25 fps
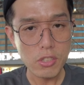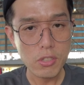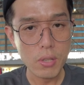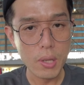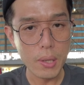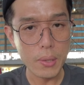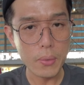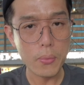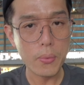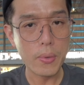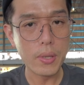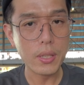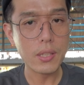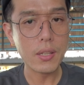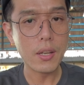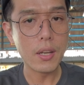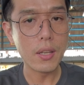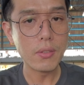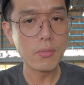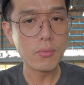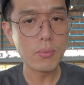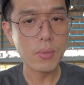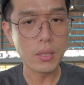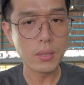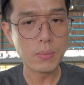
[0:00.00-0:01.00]
not
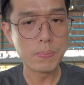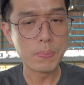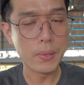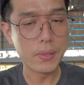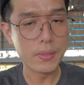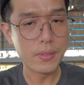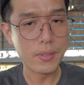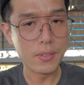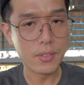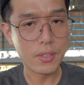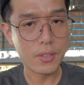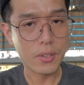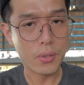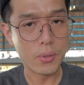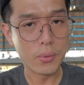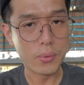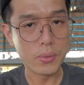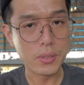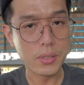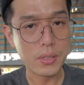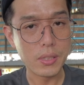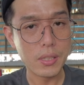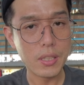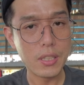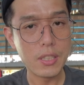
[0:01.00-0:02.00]
100% cooked.
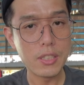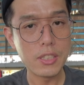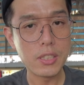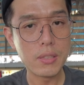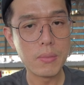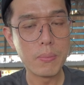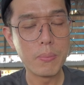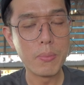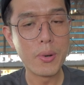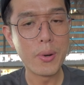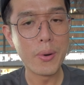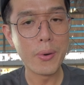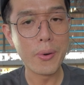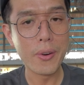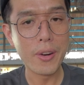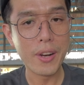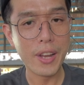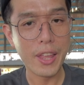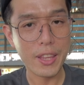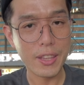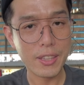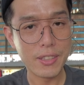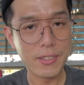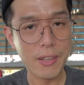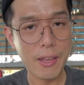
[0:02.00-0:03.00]
It is more
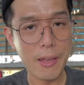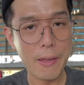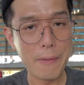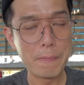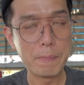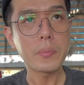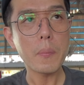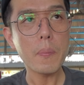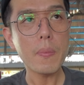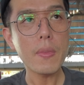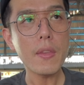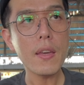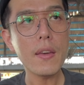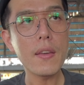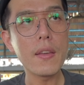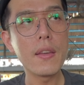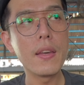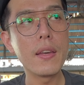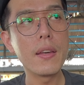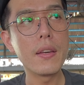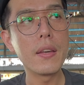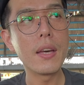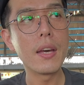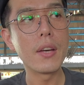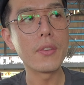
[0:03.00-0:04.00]
like
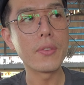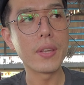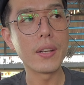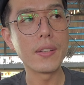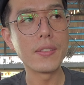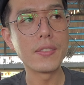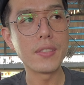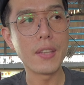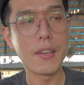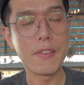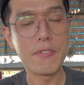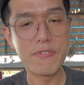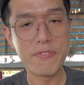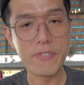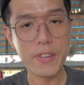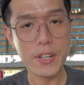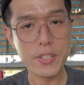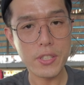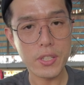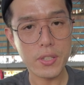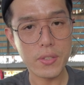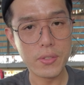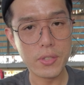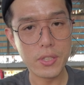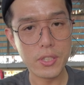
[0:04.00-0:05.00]
how can I say, fresh
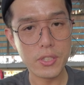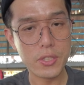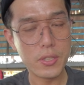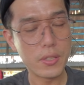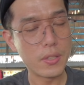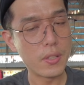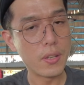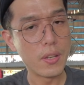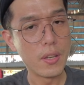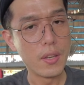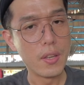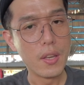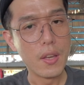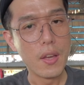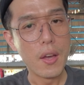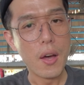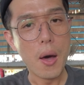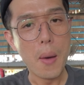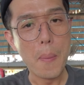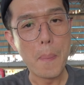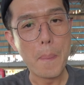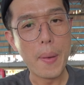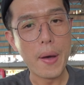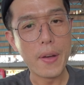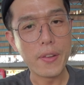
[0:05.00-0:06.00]
condition,
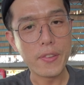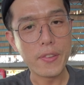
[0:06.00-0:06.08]
about